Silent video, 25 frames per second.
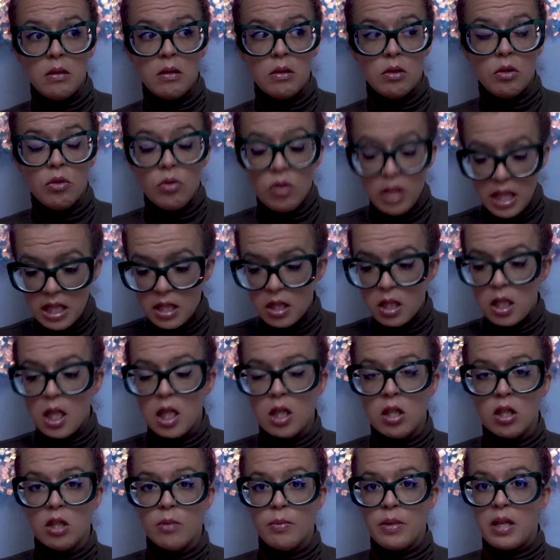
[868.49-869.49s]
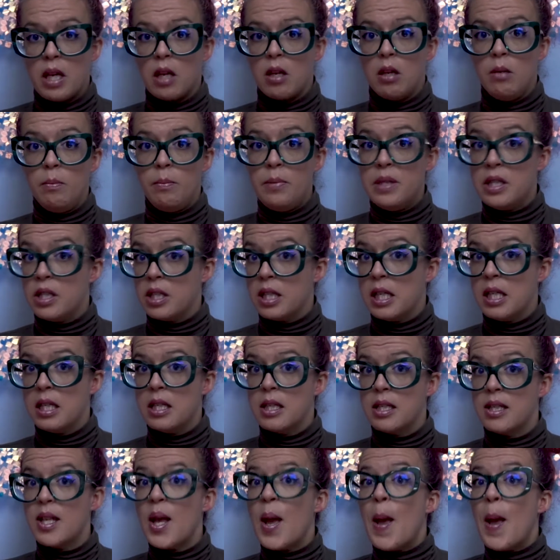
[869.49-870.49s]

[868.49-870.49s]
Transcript: You literally are gonna be accomplished this.